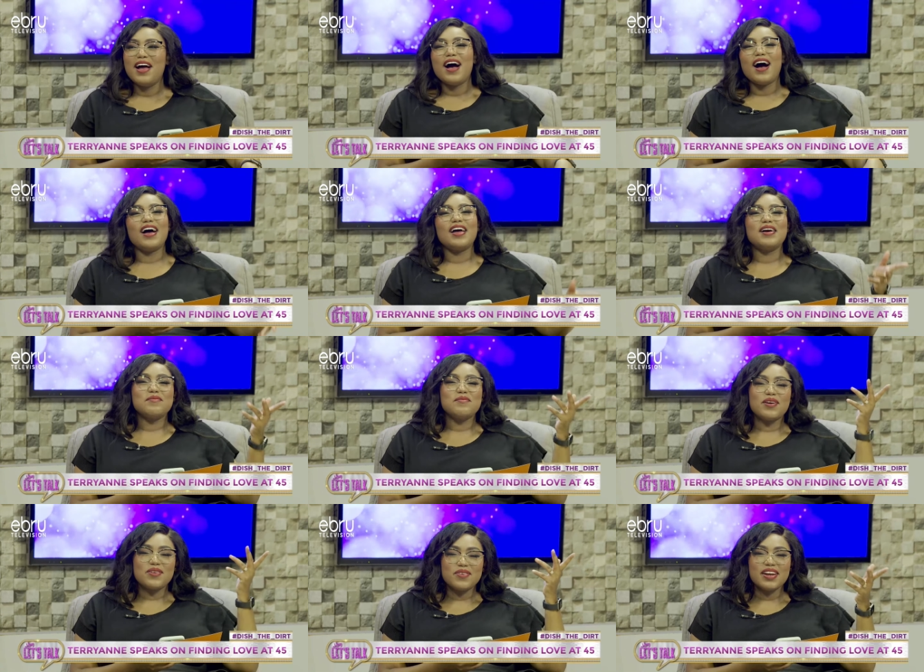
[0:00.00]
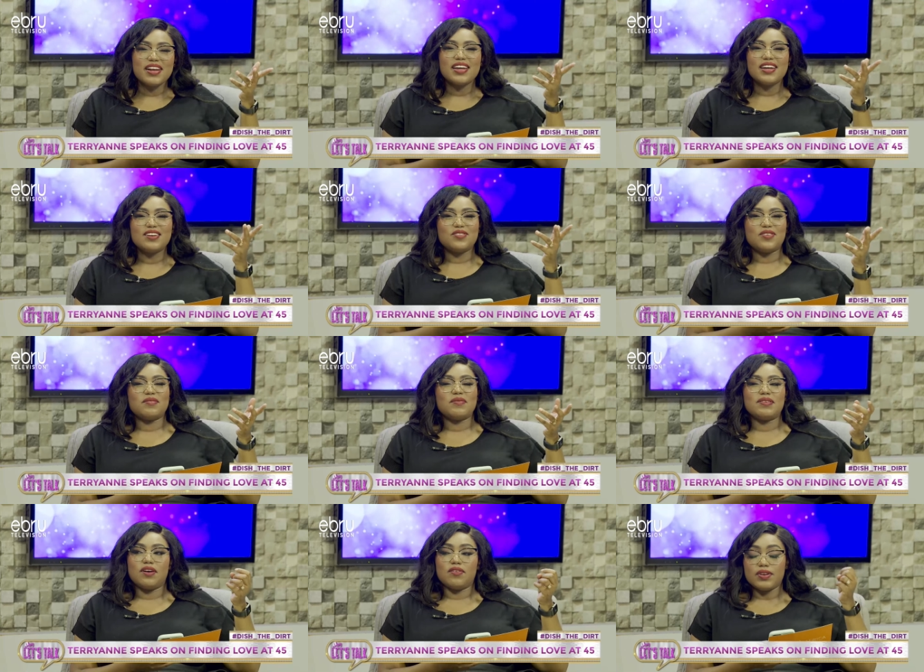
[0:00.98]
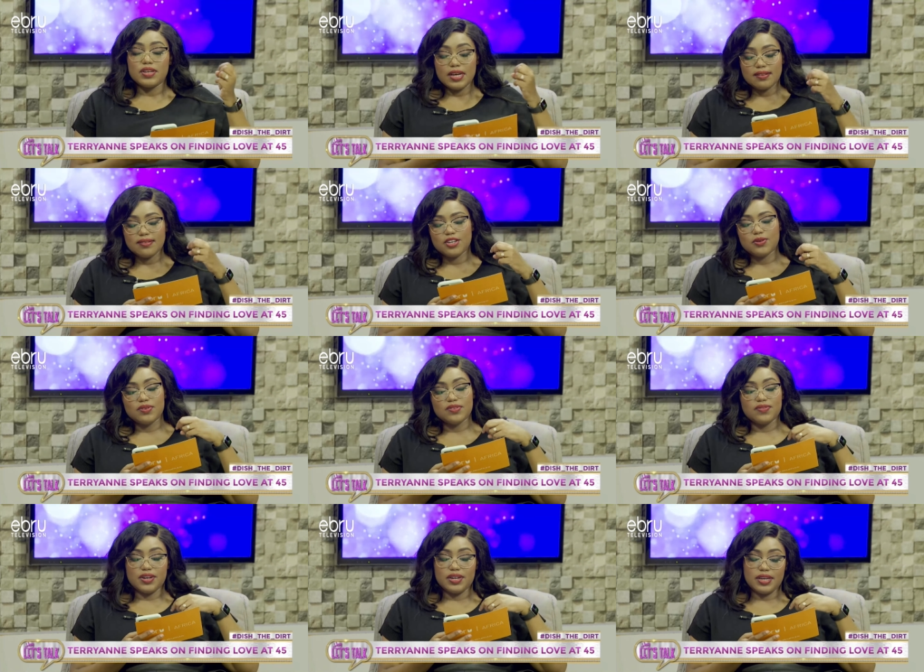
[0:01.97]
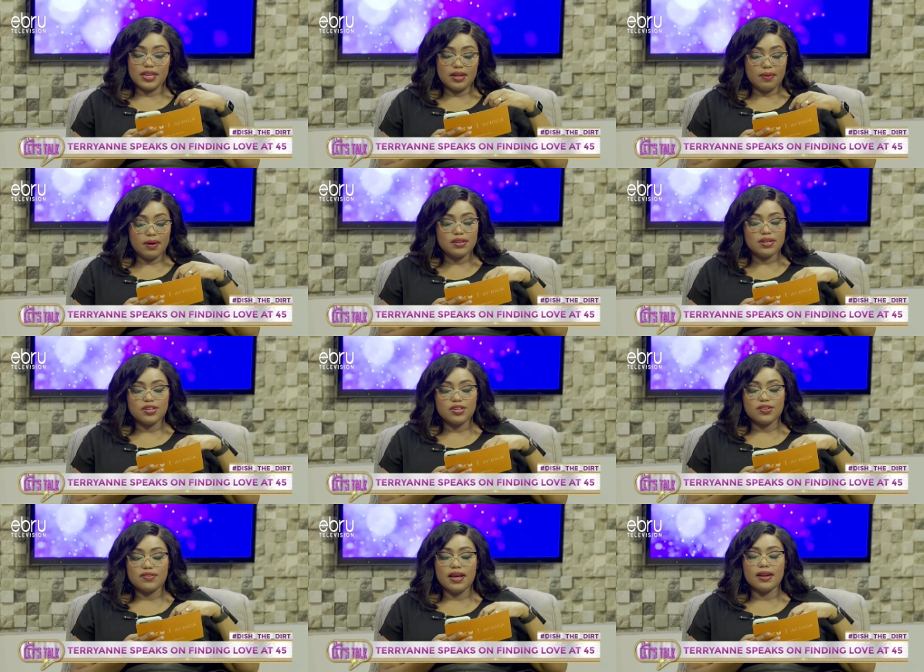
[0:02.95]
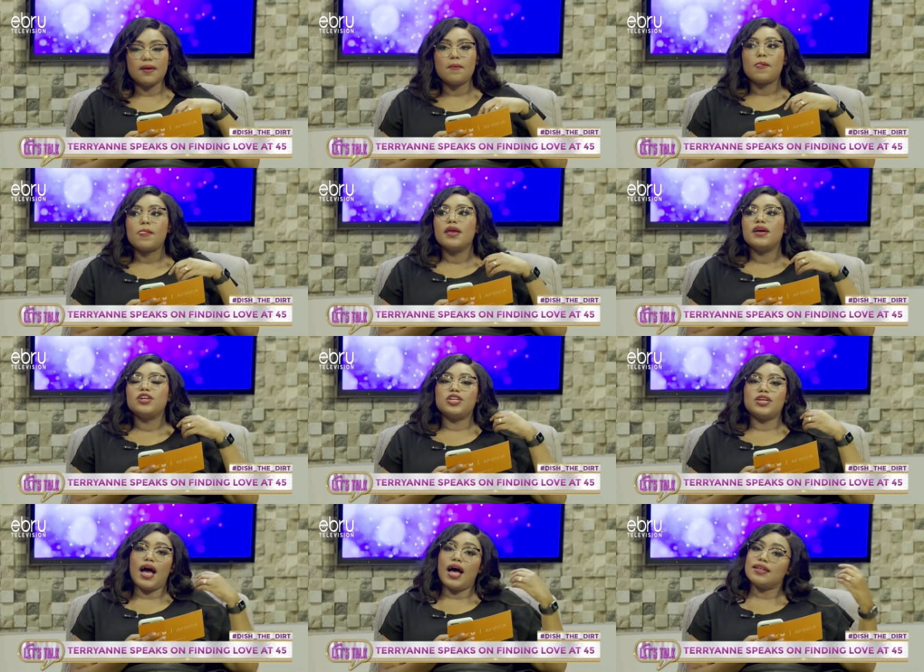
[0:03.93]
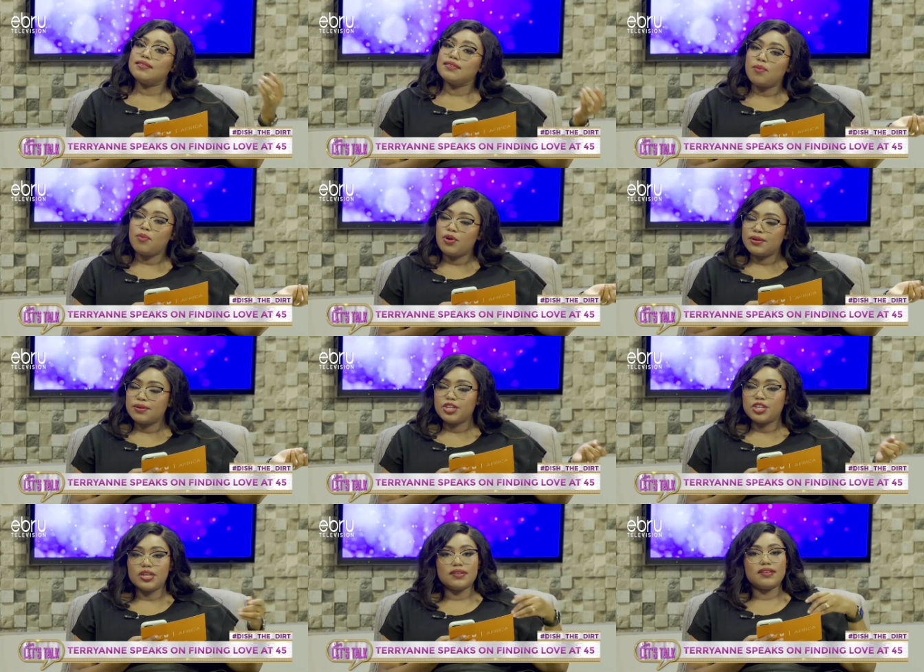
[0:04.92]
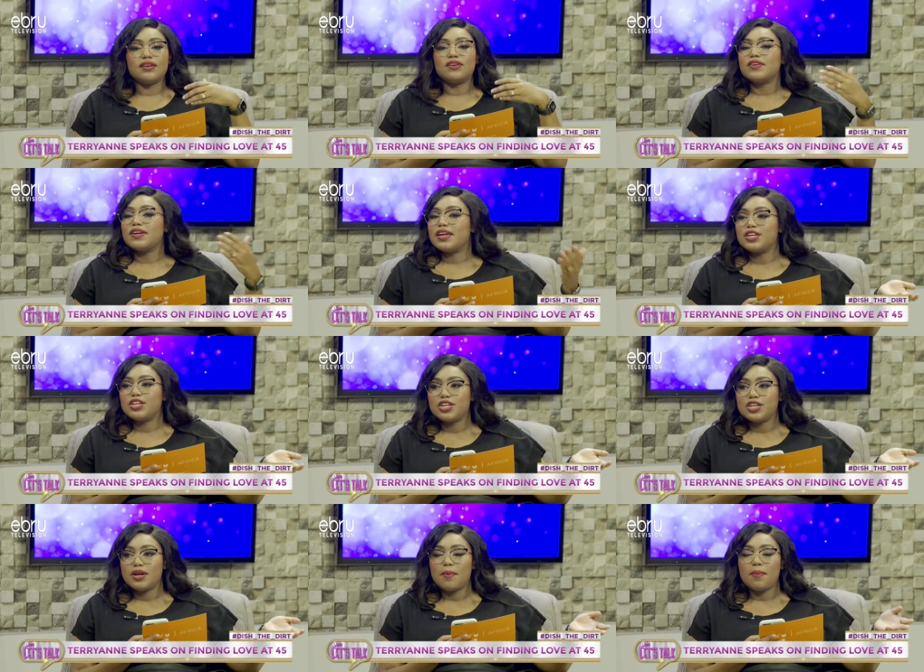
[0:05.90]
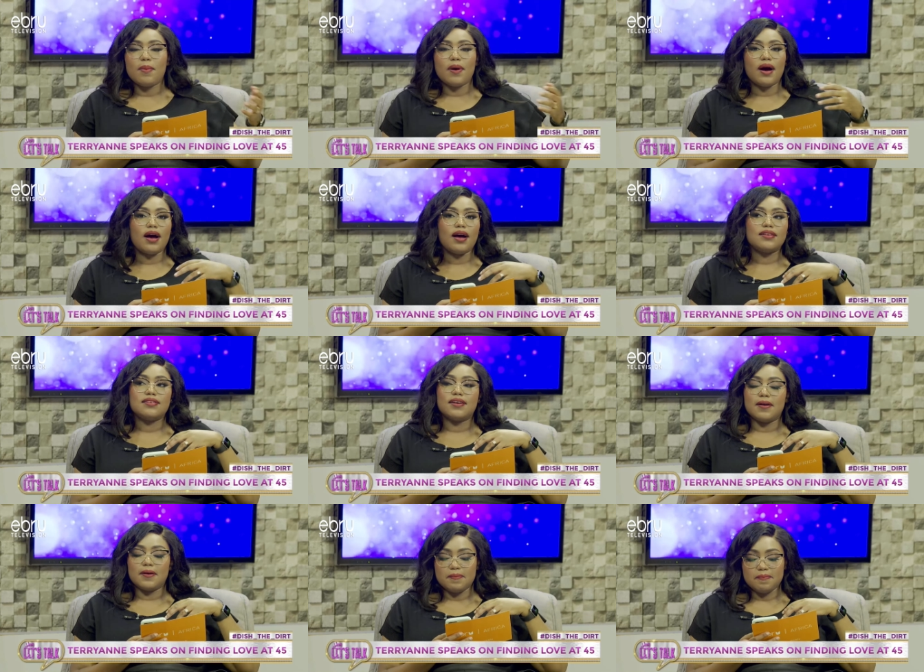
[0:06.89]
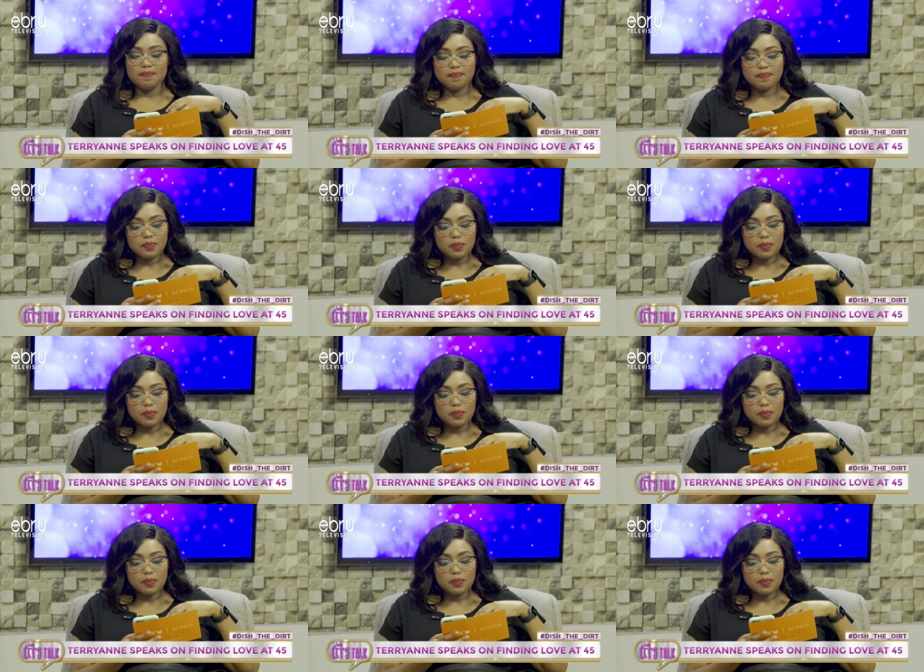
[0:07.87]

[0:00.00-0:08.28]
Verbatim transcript: I am really enjoying myself. And yes, she was very keen about it. She said she has someone, she is in a relationship, but um,